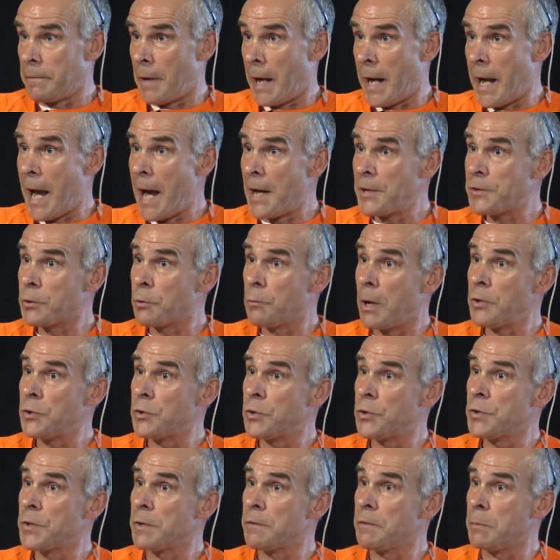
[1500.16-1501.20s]
I asked
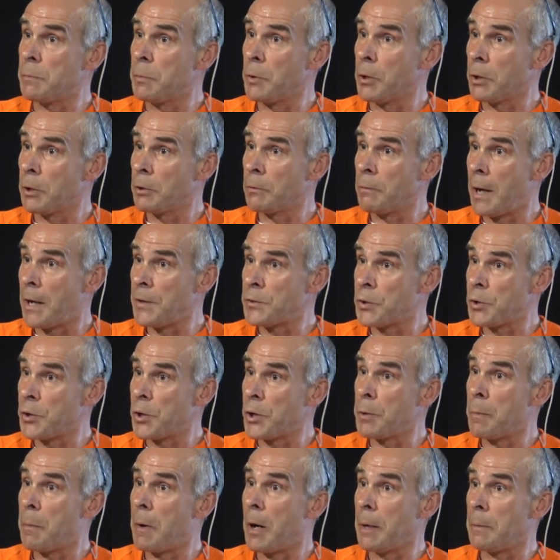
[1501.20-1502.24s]
questions of the bureaucrats of the
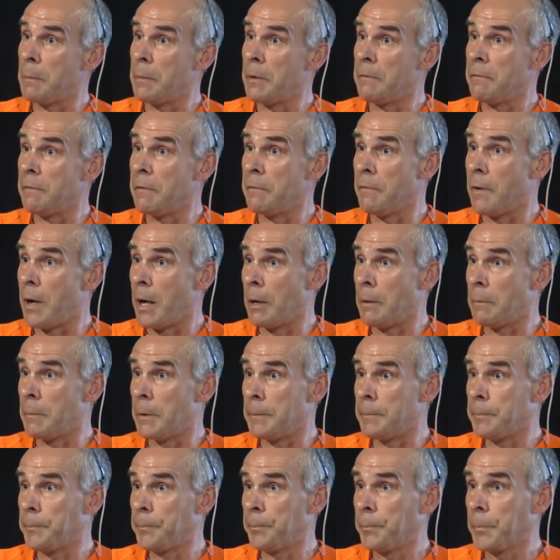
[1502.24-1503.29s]
Department of
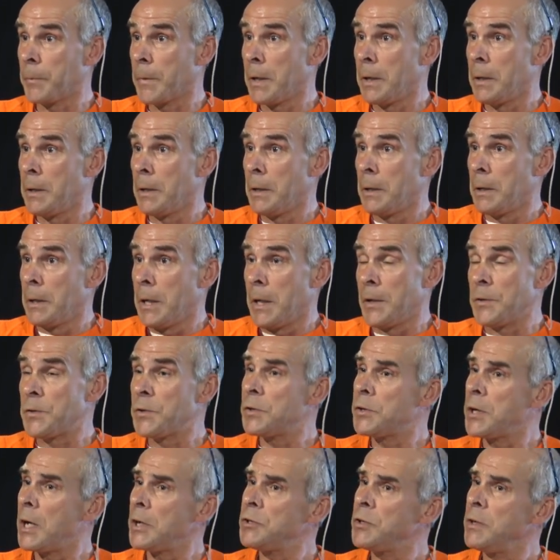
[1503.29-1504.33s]
Environment. It's a
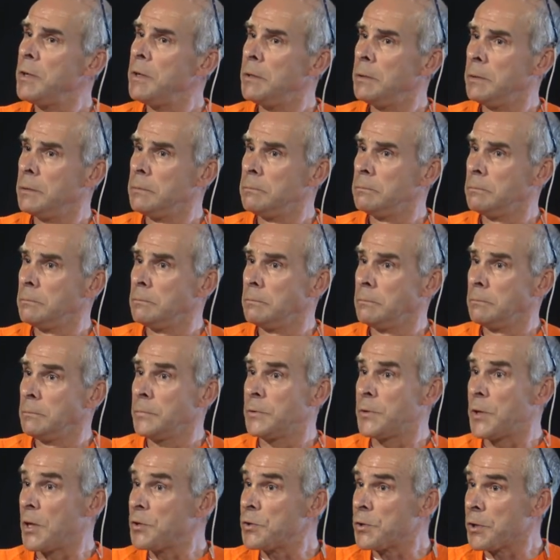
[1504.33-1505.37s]
touchy,
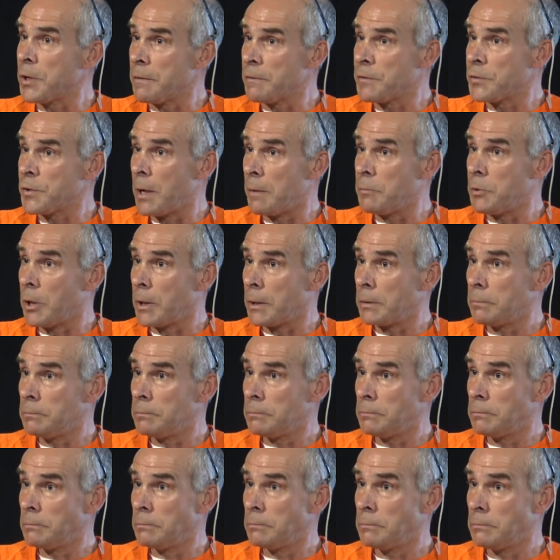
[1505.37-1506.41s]
sensitive subject.
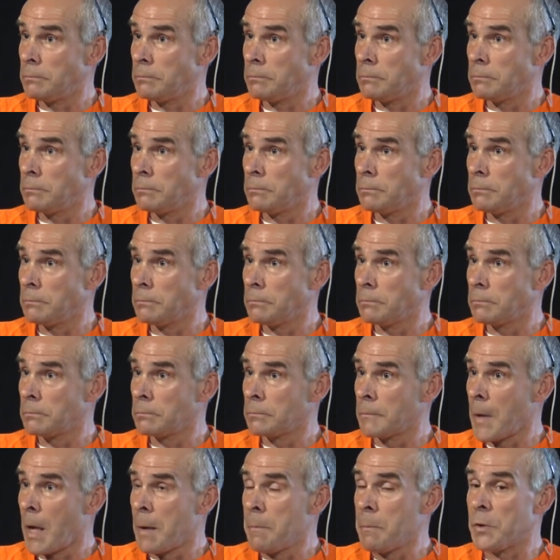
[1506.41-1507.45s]

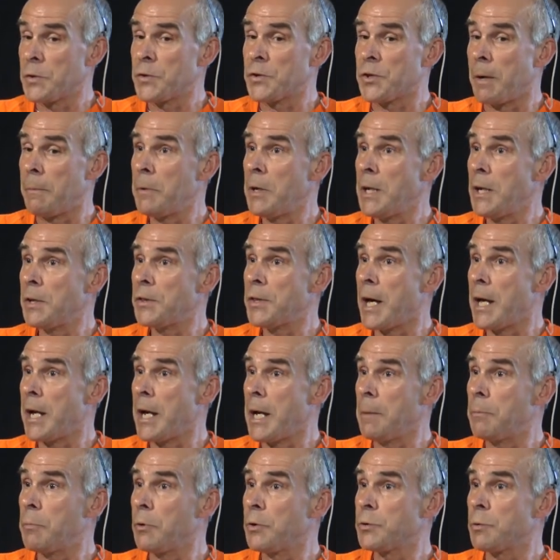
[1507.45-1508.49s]
But somebody at that
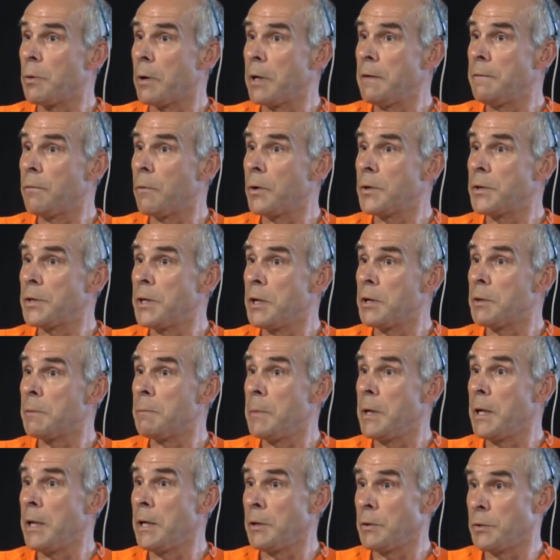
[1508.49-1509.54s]
April 2014
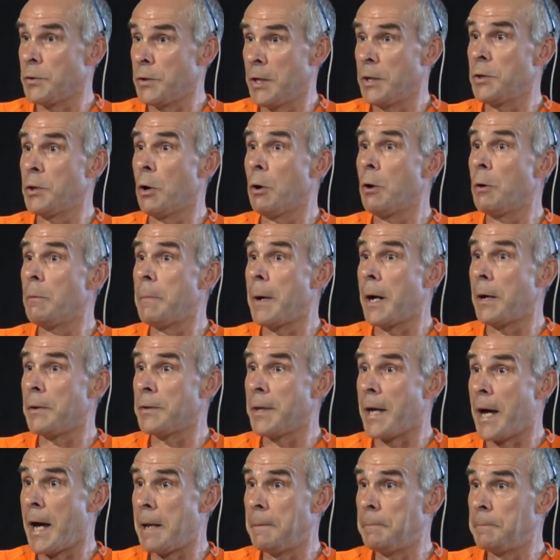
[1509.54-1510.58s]
meeting did know about
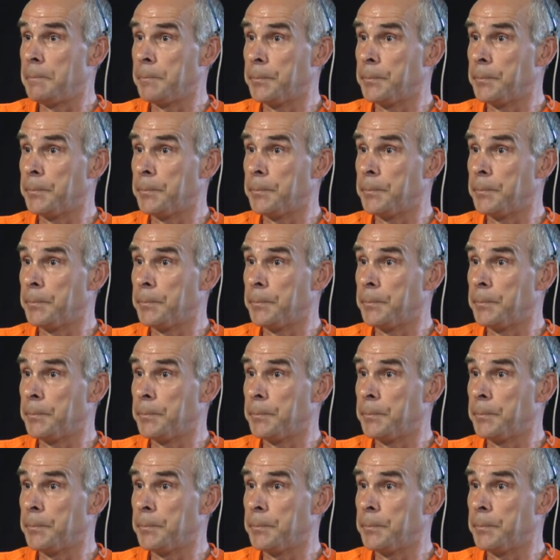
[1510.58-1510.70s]
that.